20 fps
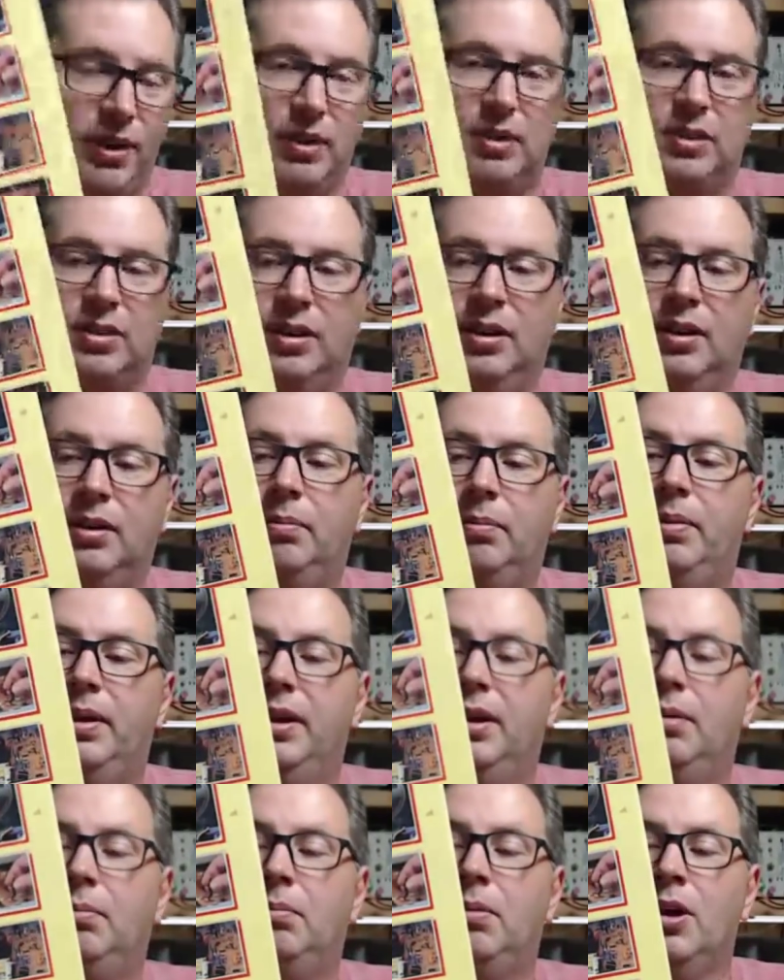
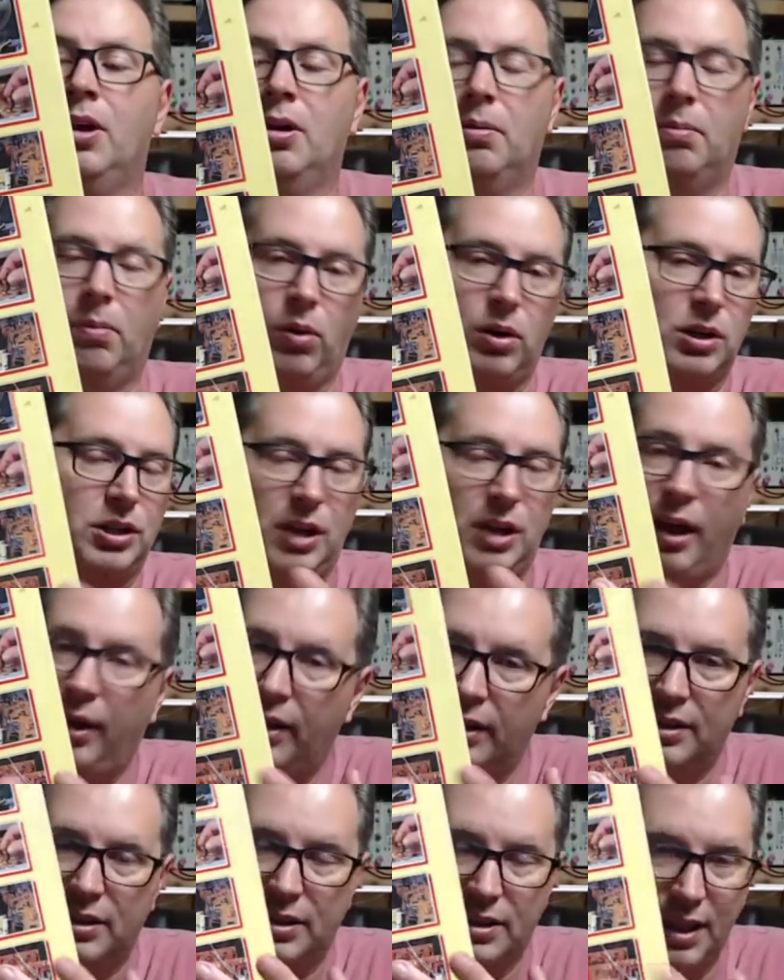them. More
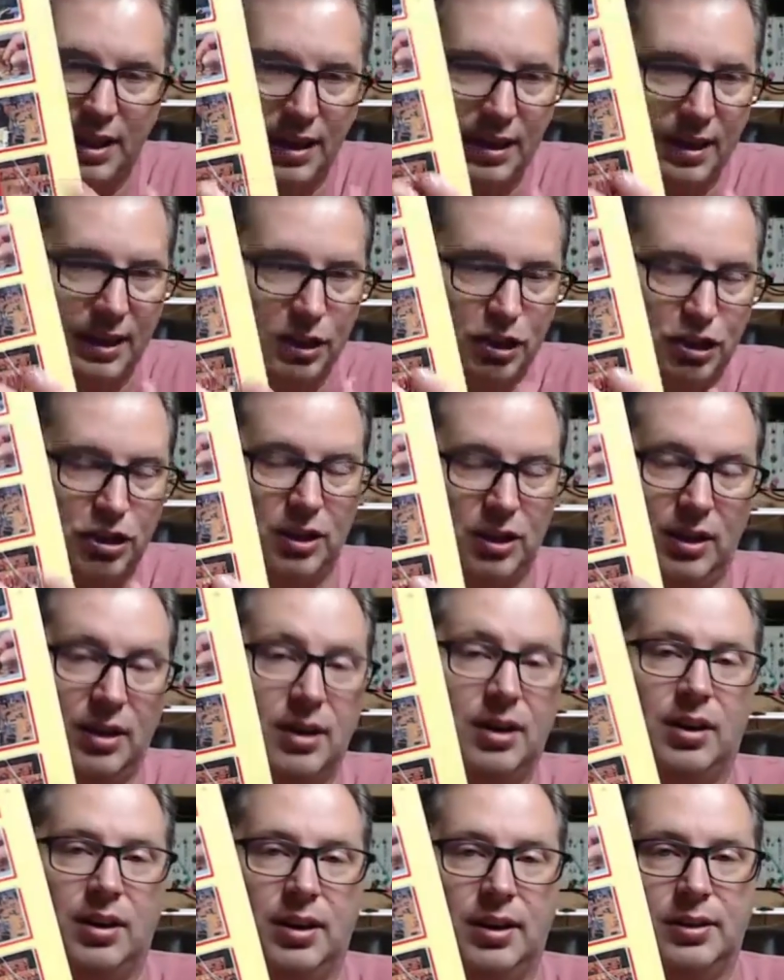solid state-ish
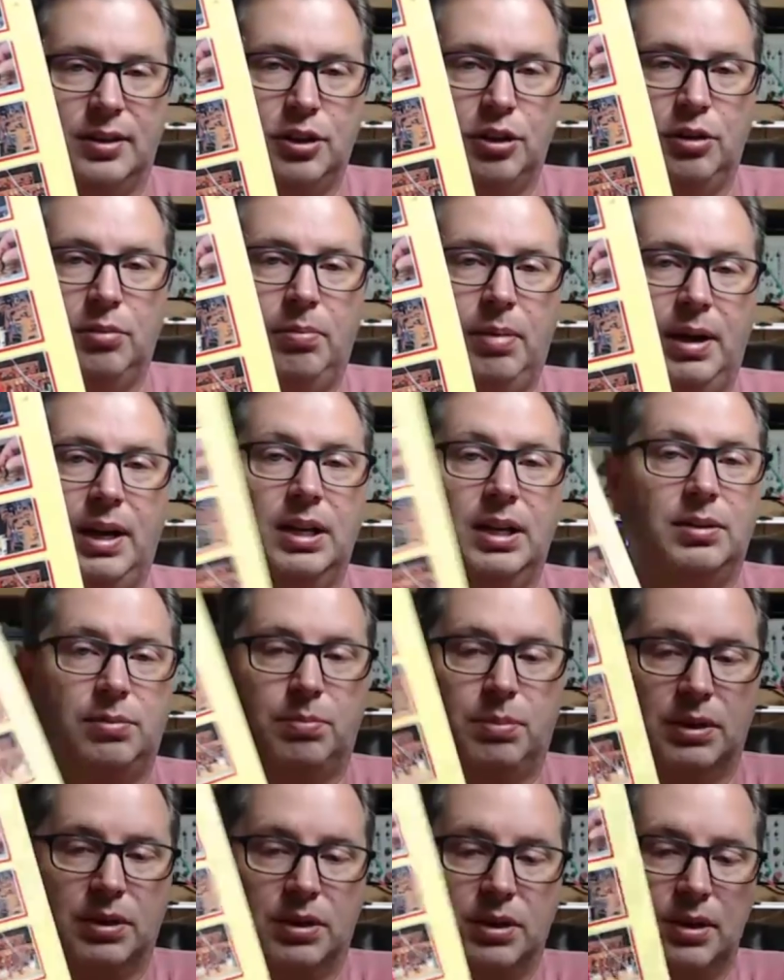than tube-based,
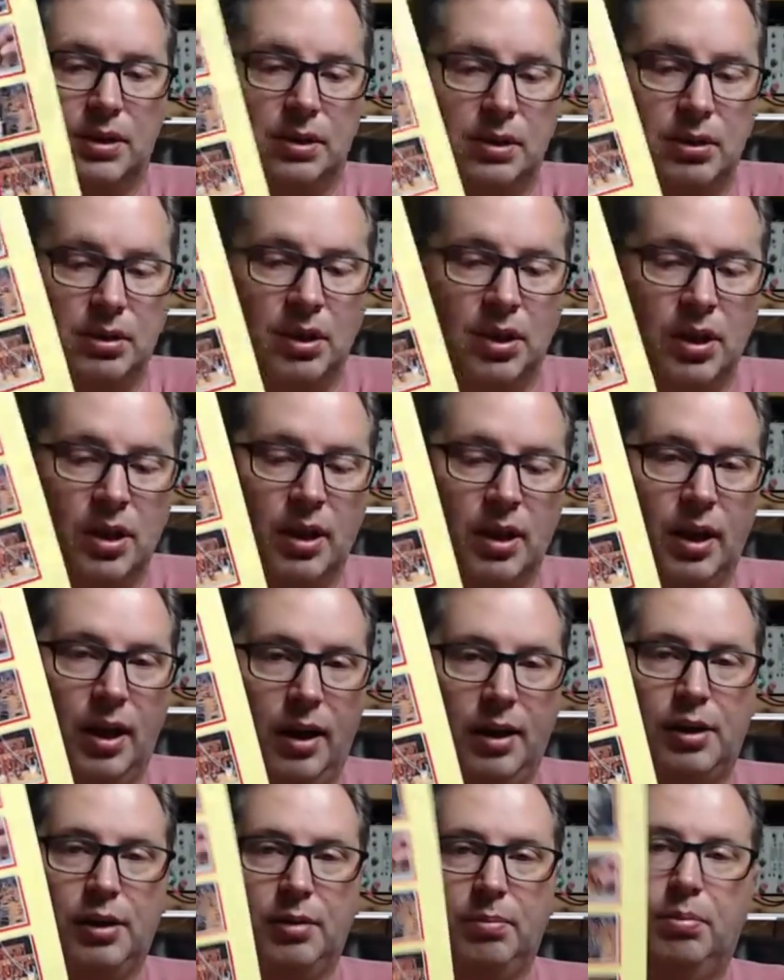but still
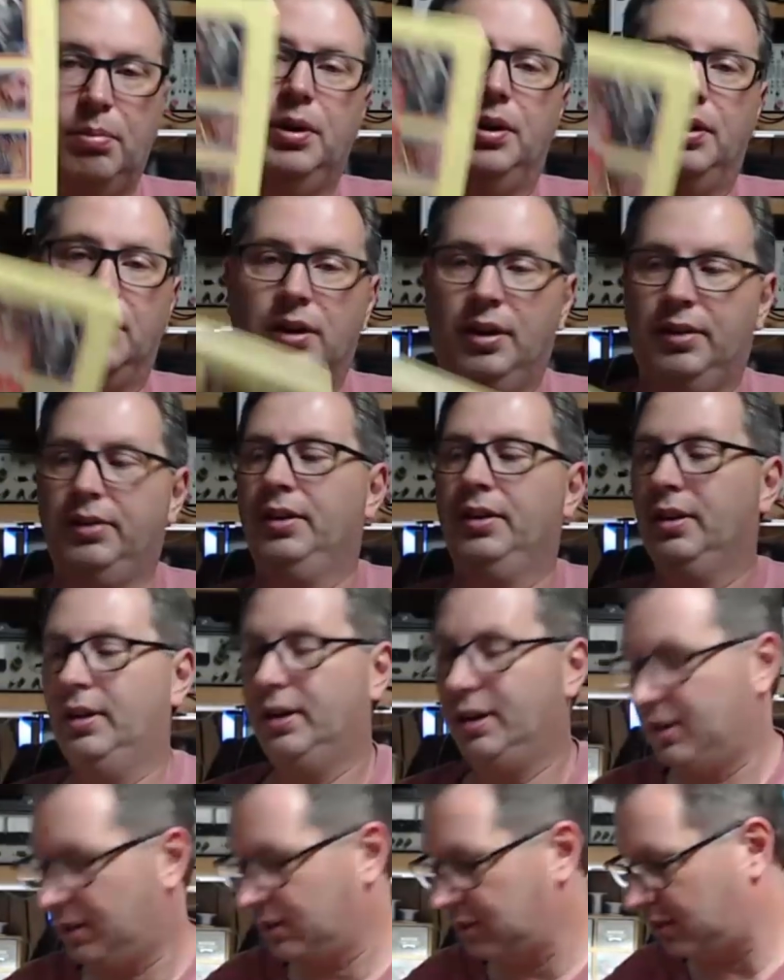a good book
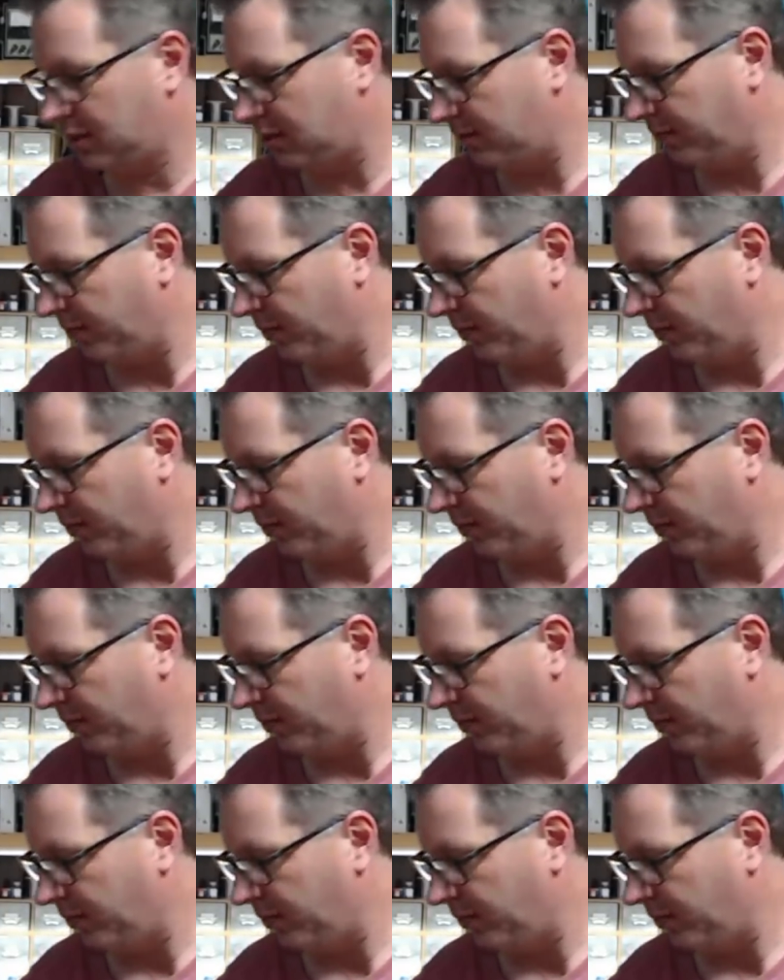nonetheless.